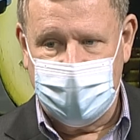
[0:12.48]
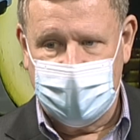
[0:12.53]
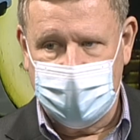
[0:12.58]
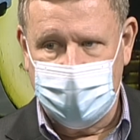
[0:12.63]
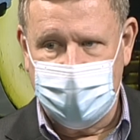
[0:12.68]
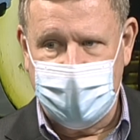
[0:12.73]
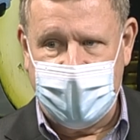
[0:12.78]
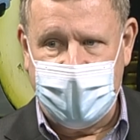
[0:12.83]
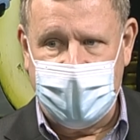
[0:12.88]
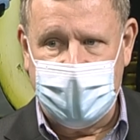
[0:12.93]

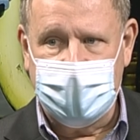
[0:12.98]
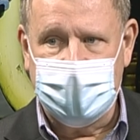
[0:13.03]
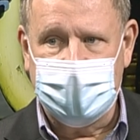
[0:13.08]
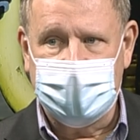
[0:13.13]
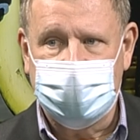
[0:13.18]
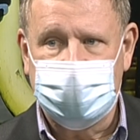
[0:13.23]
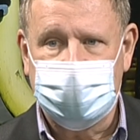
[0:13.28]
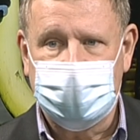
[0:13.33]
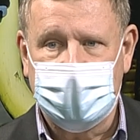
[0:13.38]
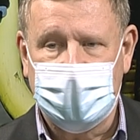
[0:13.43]
the
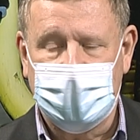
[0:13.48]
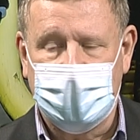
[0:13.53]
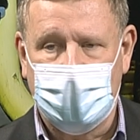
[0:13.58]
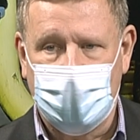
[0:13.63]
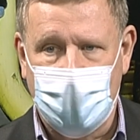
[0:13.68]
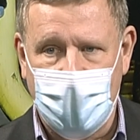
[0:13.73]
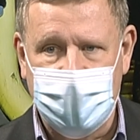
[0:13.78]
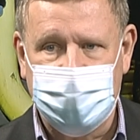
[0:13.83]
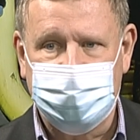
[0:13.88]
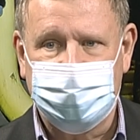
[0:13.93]
main
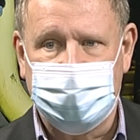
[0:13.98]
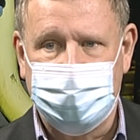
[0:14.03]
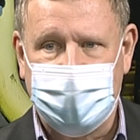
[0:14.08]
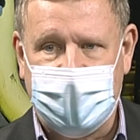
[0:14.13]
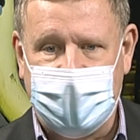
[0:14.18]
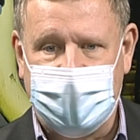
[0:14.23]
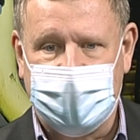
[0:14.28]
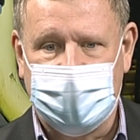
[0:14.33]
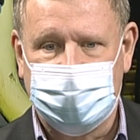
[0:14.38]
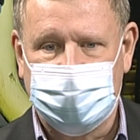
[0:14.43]
one of the
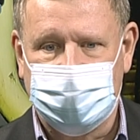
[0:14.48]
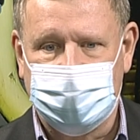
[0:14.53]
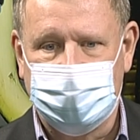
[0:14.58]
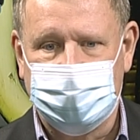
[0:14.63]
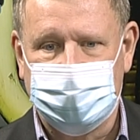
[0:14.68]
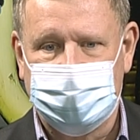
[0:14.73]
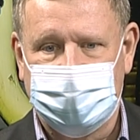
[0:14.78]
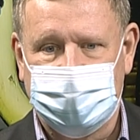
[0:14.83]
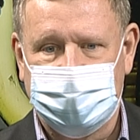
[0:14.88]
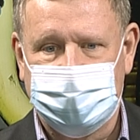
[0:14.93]
main
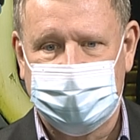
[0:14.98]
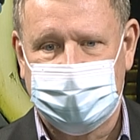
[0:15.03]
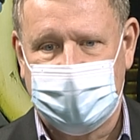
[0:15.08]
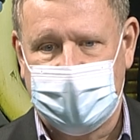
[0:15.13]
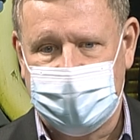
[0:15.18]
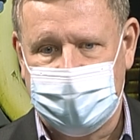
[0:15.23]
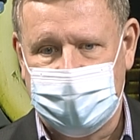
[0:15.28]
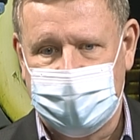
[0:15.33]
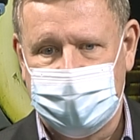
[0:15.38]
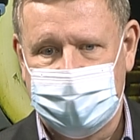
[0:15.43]
issues is
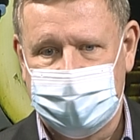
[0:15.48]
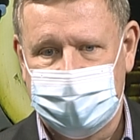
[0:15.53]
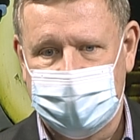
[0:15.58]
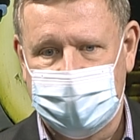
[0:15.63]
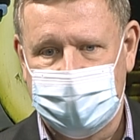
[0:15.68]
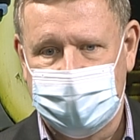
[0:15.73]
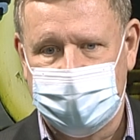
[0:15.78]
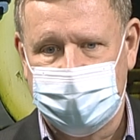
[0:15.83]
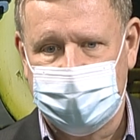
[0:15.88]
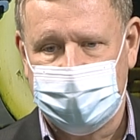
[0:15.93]
that
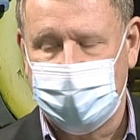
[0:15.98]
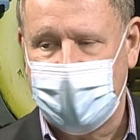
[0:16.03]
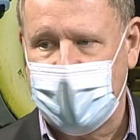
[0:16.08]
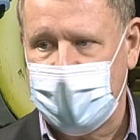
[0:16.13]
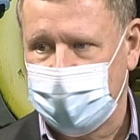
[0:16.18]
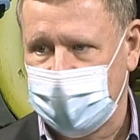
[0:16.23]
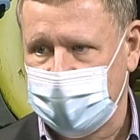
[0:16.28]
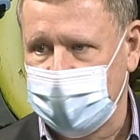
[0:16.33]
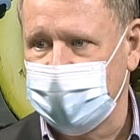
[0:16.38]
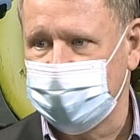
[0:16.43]
the
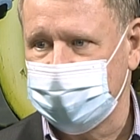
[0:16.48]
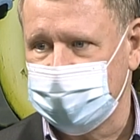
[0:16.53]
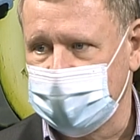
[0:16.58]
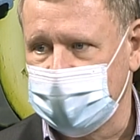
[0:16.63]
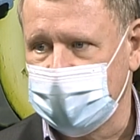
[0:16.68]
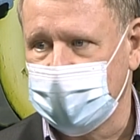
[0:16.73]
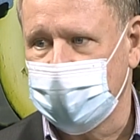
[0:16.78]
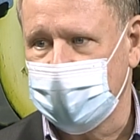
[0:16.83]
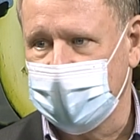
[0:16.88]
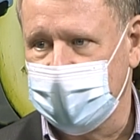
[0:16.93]
population
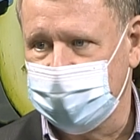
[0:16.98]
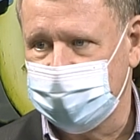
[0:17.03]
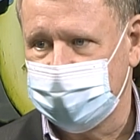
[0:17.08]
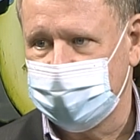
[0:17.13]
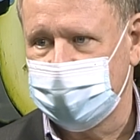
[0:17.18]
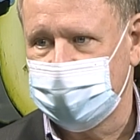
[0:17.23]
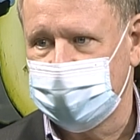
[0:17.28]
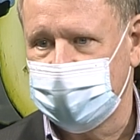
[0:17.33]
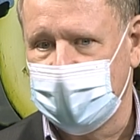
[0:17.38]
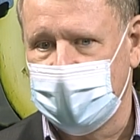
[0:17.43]

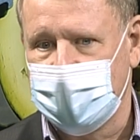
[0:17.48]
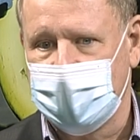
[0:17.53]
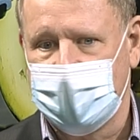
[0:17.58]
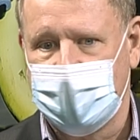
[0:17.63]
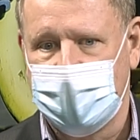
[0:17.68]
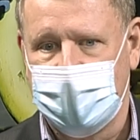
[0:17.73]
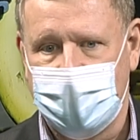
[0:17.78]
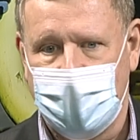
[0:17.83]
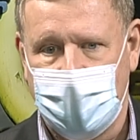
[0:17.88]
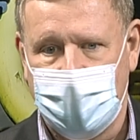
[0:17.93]
increased
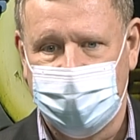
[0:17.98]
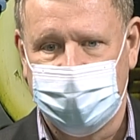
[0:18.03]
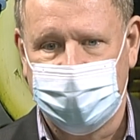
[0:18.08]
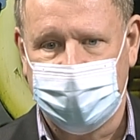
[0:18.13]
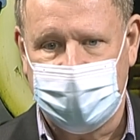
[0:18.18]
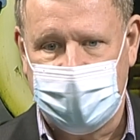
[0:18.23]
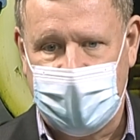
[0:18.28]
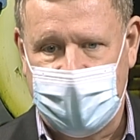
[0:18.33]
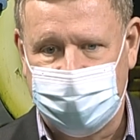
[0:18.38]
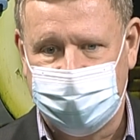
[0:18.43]
over
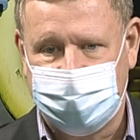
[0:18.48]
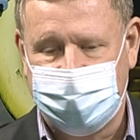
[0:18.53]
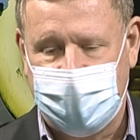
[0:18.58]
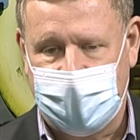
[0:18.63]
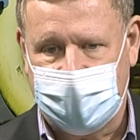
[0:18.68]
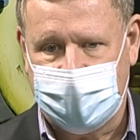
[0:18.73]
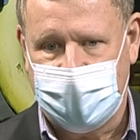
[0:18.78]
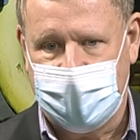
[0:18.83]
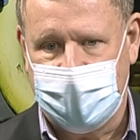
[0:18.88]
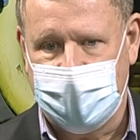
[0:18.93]
the last
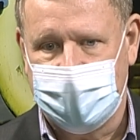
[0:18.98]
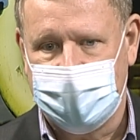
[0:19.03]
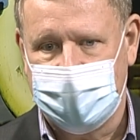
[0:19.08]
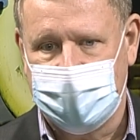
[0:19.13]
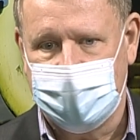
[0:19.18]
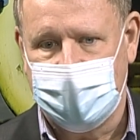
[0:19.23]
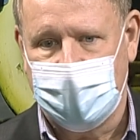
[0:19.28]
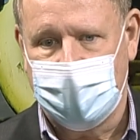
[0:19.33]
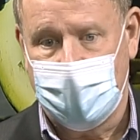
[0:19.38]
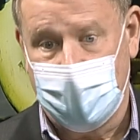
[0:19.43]

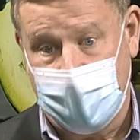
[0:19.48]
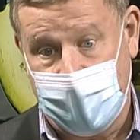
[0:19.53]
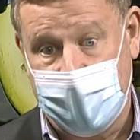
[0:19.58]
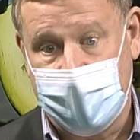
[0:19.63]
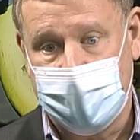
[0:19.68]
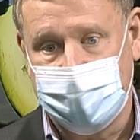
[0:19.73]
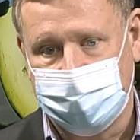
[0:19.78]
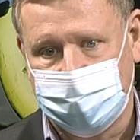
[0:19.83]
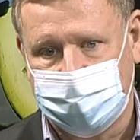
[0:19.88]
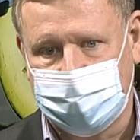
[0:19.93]
decade,
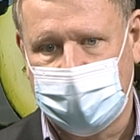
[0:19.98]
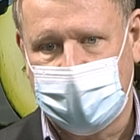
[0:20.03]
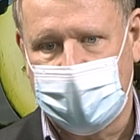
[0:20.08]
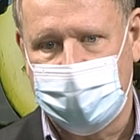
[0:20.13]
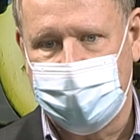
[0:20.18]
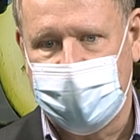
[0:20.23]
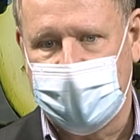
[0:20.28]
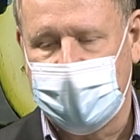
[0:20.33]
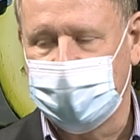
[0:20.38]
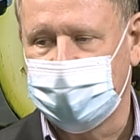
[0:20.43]
and
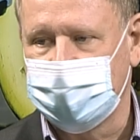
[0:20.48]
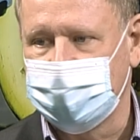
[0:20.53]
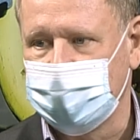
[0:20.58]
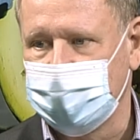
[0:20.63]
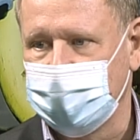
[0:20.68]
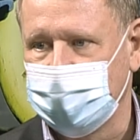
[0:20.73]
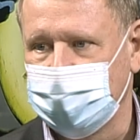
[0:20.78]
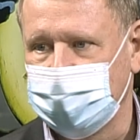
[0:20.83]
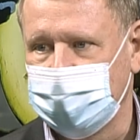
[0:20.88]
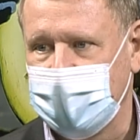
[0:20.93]
compared
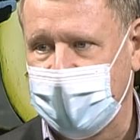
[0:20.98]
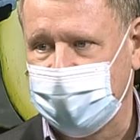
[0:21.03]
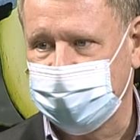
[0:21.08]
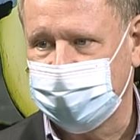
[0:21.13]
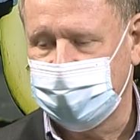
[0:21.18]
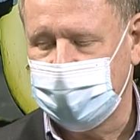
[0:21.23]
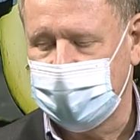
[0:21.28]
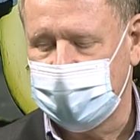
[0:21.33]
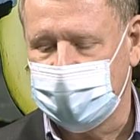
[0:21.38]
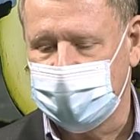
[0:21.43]
to
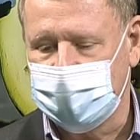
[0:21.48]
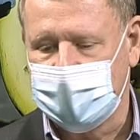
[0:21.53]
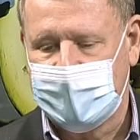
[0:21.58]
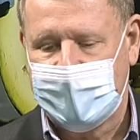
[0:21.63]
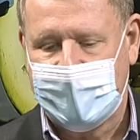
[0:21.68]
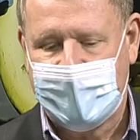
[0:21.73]
last year.